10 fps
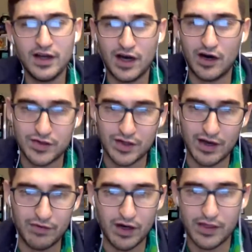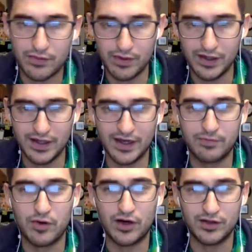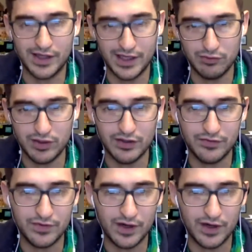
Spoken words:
I also have a 3-leg parlay with